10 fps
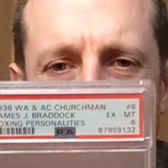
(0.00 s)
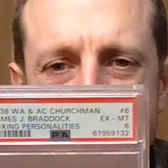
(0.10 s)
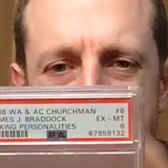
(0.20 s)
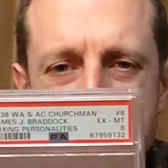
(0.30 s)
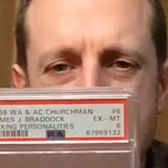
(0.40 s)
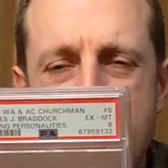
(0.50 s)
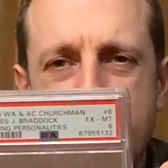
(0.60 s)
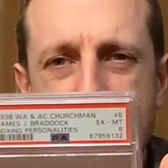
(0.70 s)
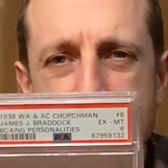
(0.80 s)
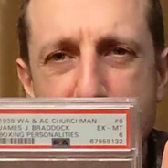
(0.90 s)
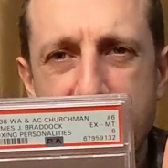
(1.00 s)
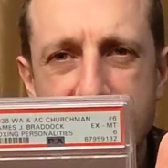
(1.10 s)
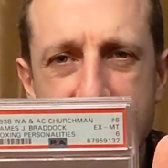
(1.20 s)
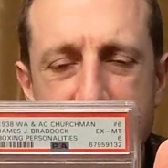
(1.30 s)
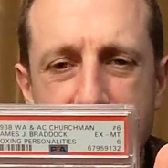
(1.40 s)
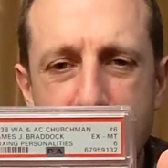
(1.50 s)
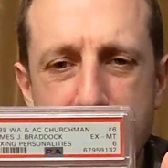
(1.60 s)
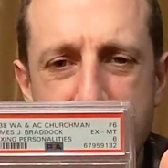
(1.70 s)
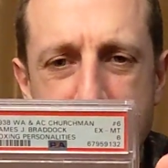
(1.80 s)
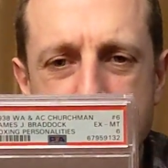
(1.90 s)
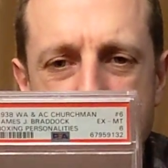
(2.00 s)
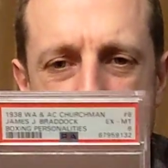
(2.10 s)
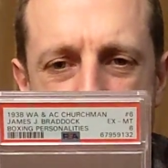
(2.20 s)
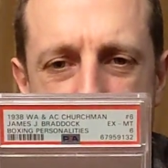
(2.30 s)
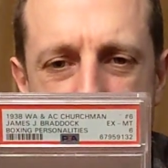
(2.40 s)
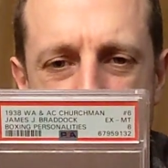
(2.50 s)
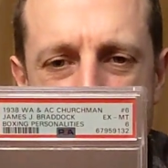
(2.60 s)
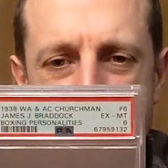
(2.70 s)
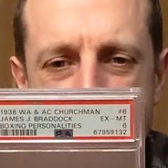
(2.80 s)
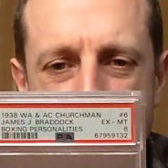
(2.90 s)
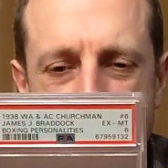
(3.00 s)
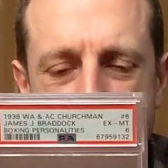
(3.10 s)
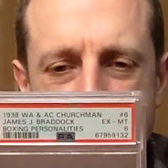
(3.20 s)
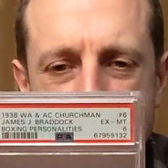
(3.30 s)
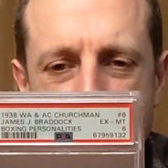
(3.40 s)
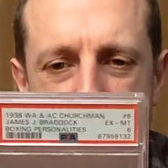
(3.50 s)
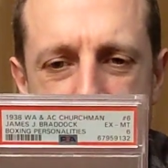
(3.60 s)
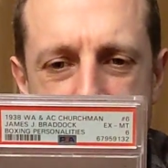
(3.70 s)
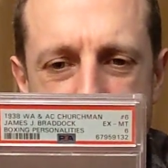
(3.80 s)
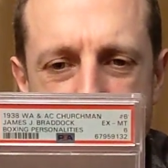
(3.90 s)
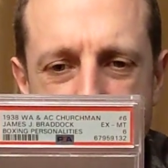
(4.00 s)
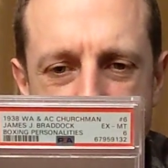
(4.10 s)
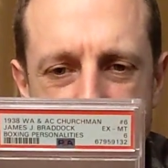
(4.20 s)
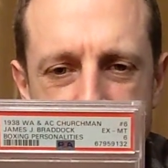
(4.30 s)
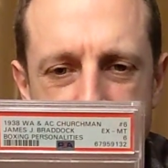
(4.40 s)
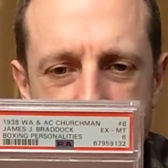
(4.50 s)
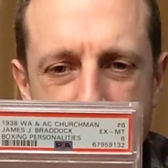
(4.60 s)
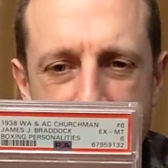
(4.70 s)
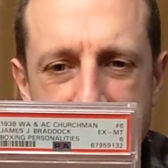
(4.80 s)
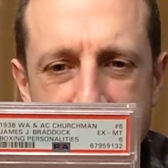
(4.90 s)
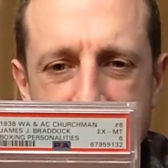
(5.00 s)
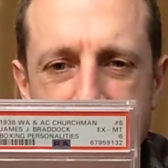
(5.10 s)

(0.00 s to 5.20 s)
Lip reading: James Braddock had the movie Cinderella Man made because of his story.